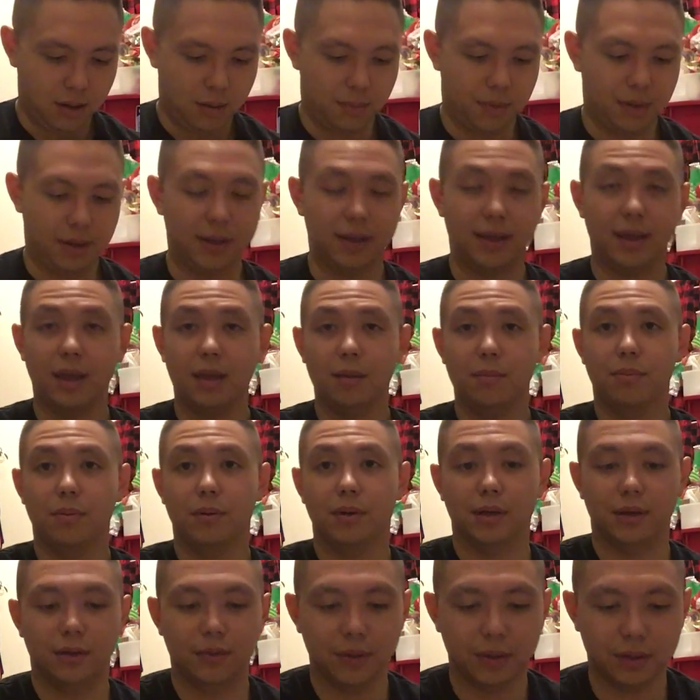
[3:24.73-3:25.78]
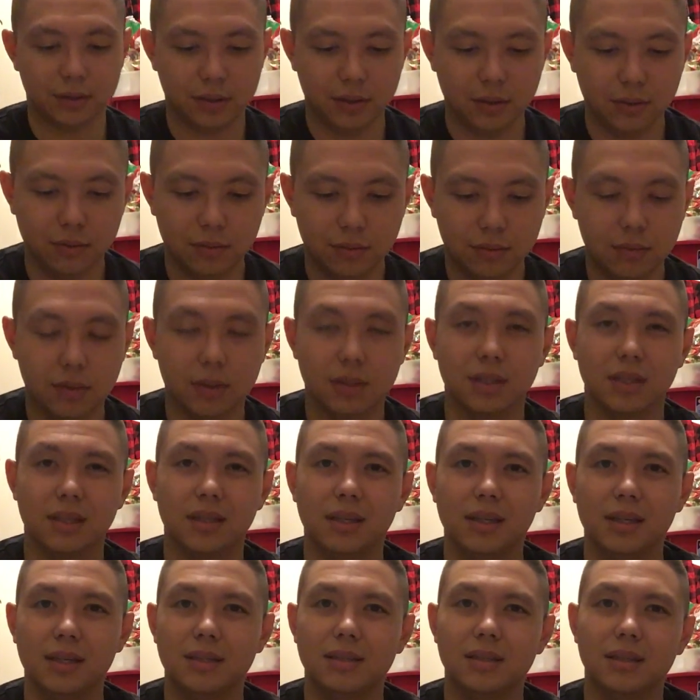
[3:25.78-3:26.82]
but it came pretty quick too, because I
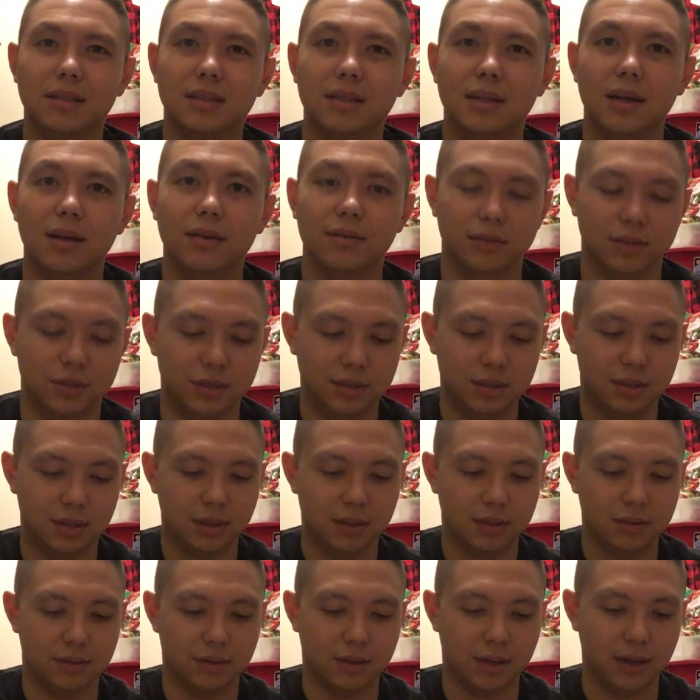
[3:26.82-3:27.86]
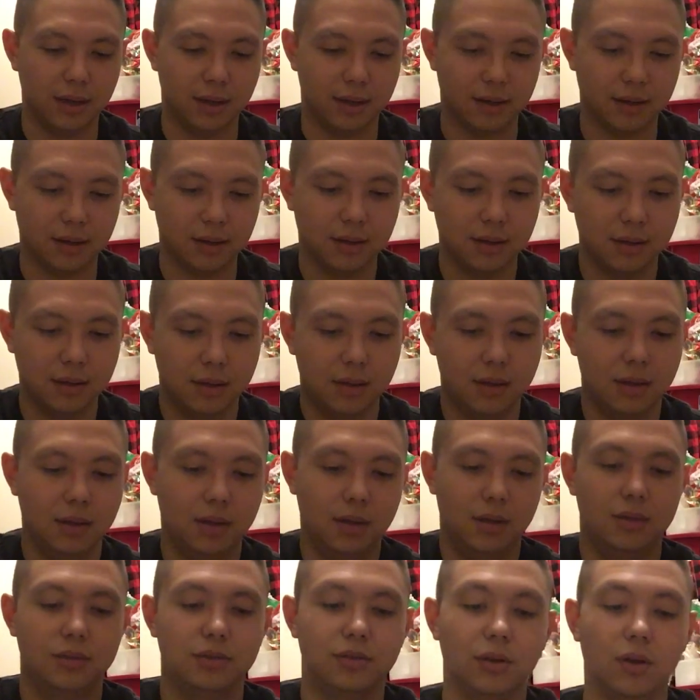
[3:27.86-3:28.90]
think he sent it out just the other day.
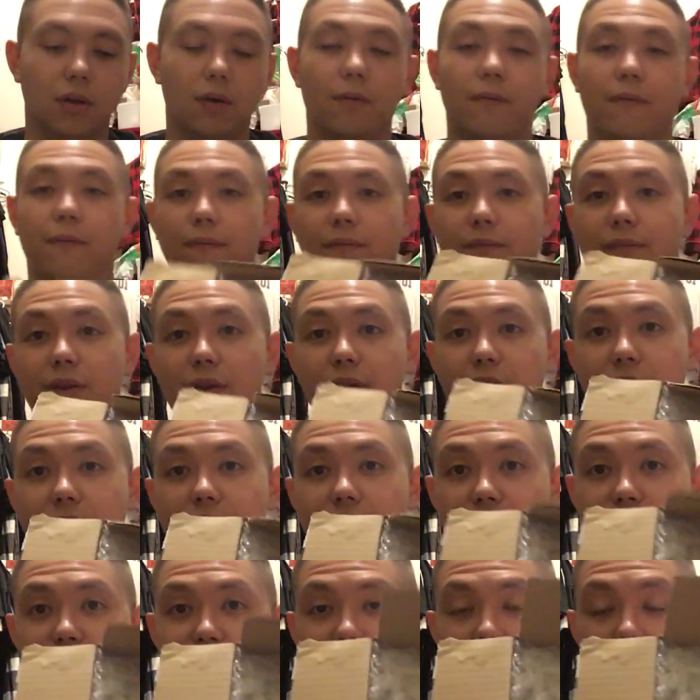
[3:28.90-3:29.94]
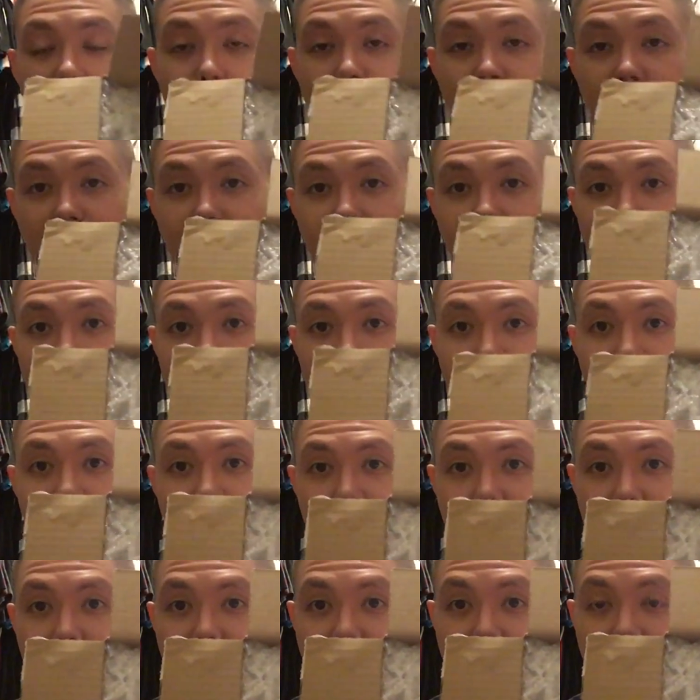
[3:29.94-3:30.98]
So very good job,
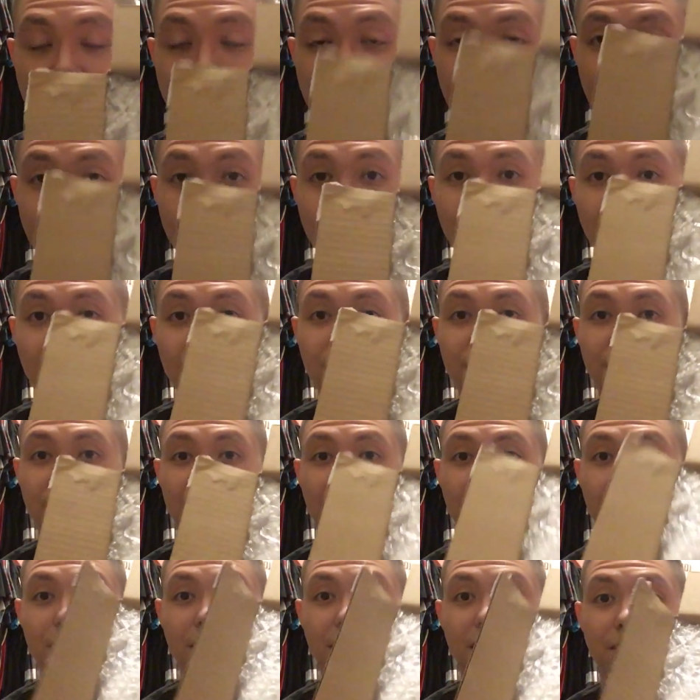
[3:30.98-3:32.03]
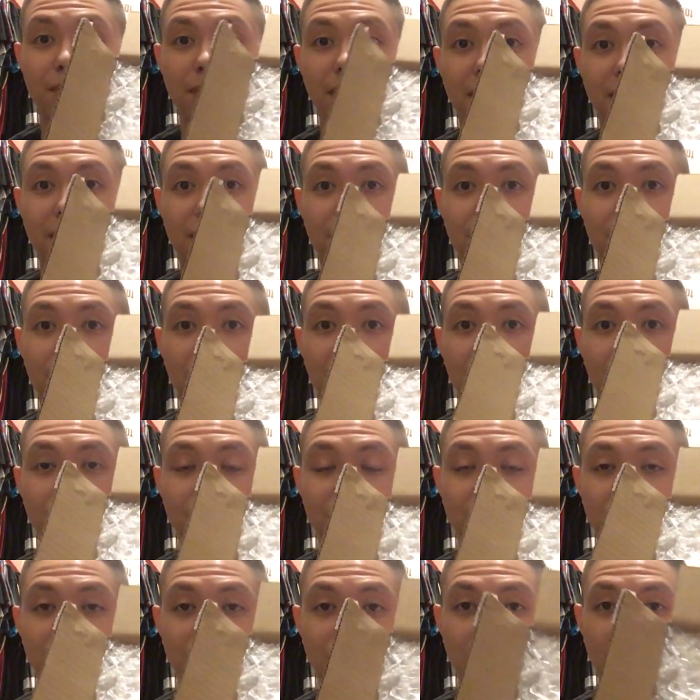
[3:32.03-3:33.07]
guys. Take notes. Anybody packing
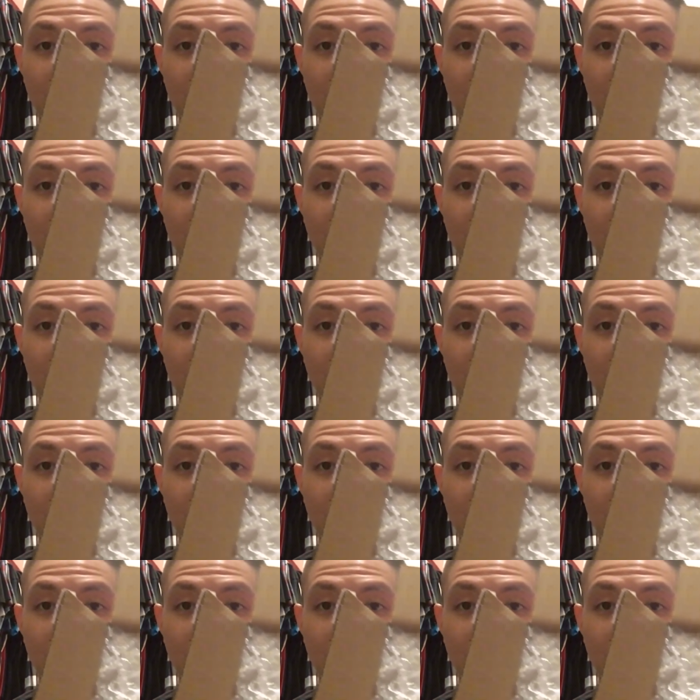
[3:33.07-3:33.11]
pops,